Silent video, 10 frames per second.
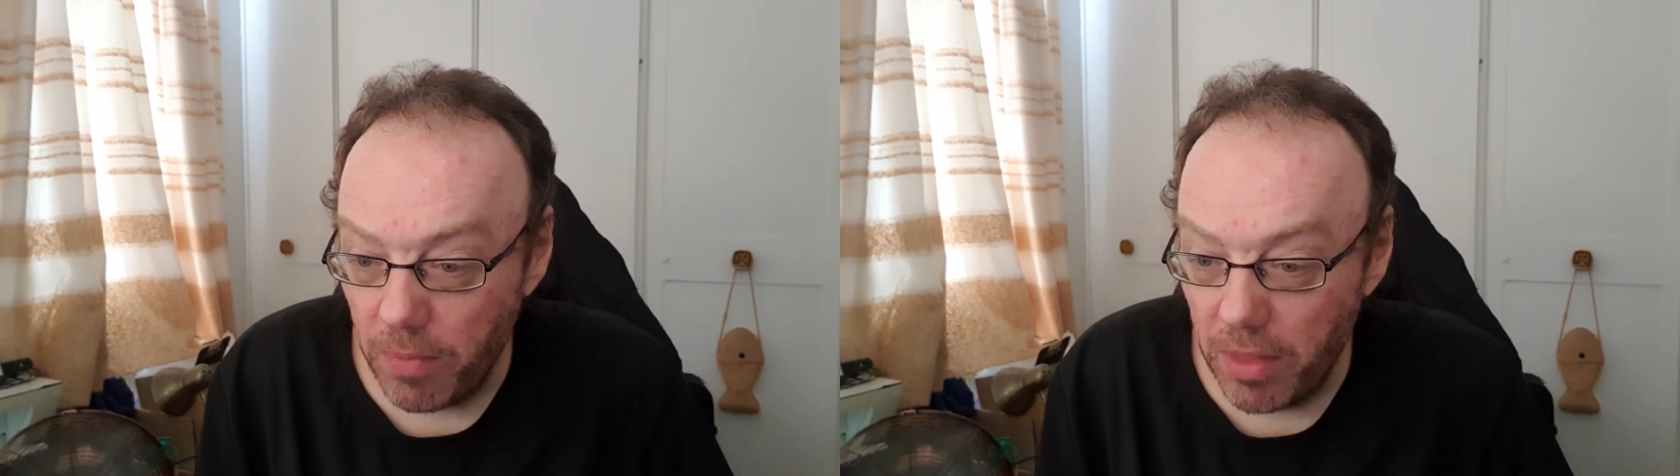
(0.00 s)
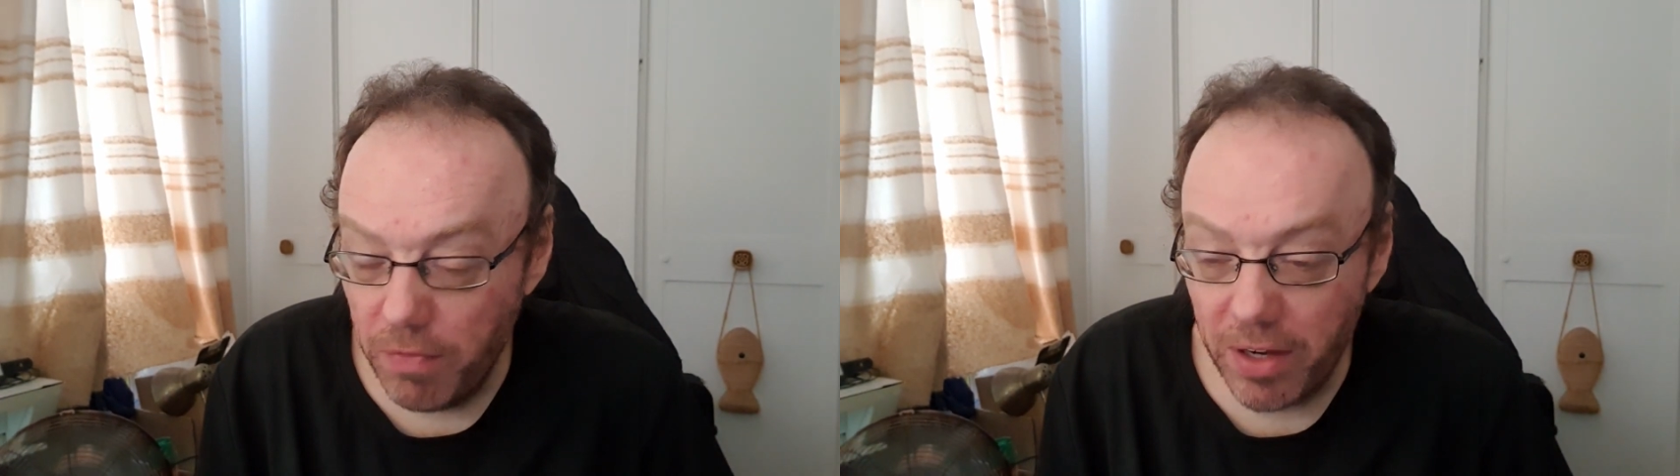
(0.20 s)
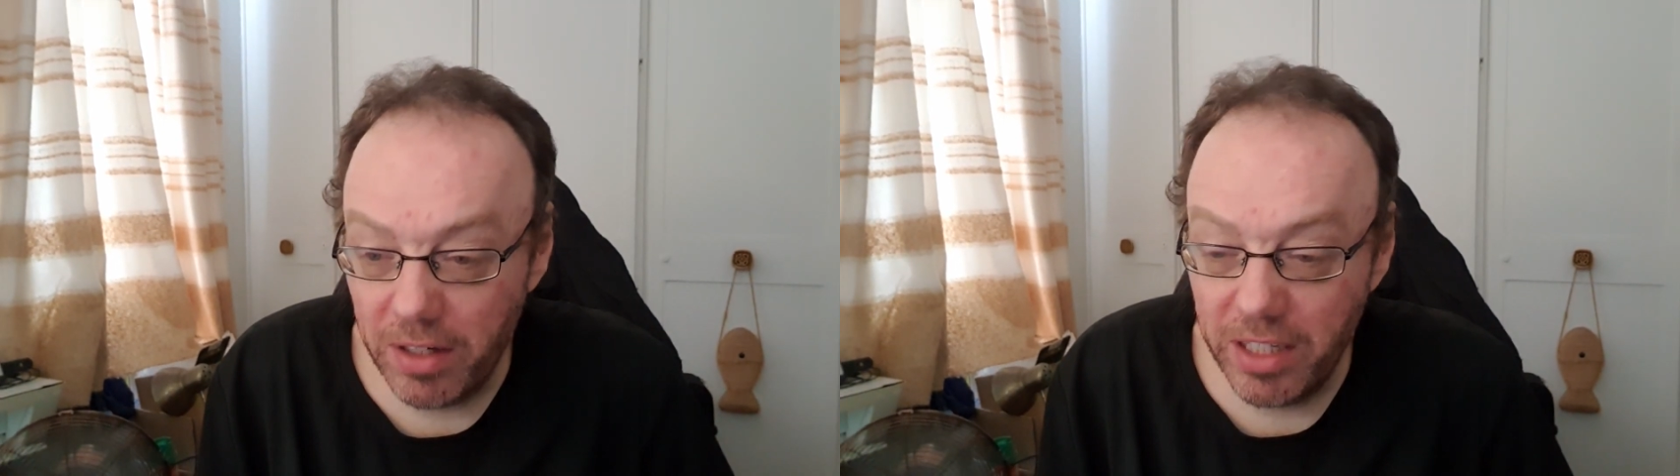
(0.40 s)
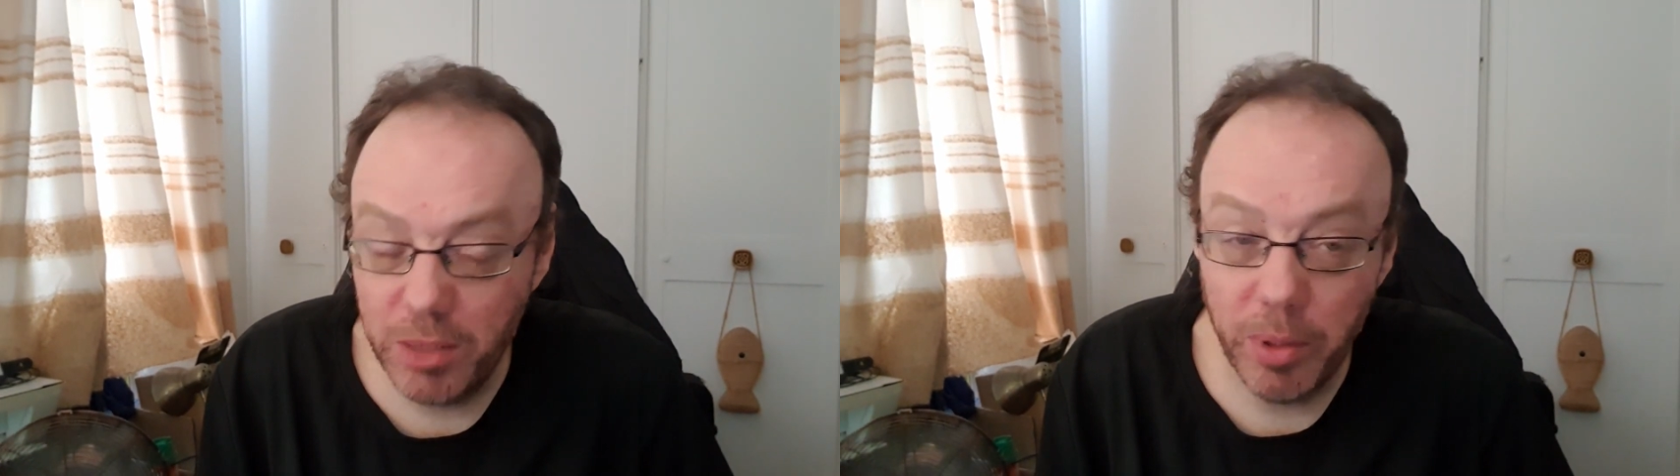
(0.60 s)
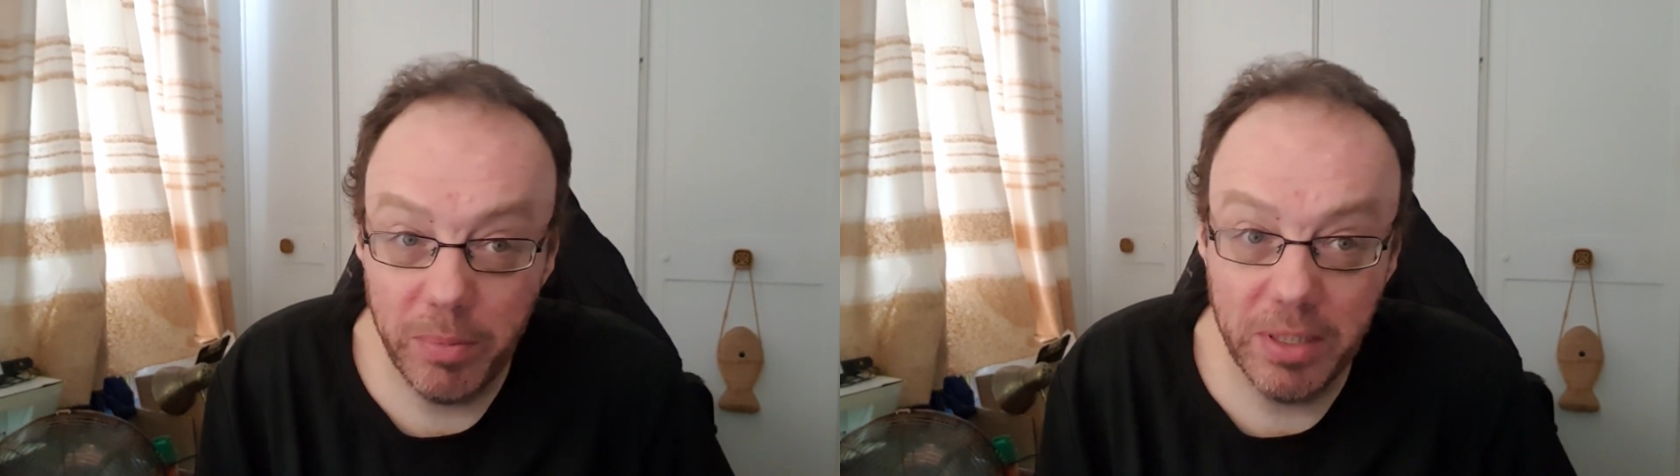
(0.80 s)
The final
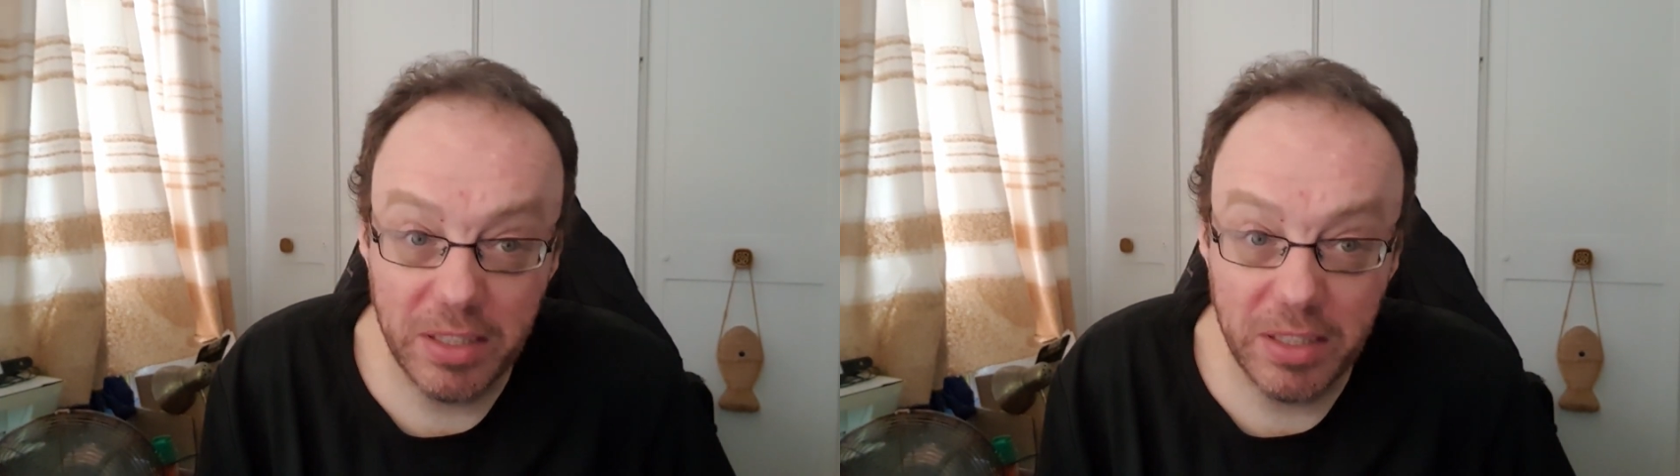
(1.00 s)
experiment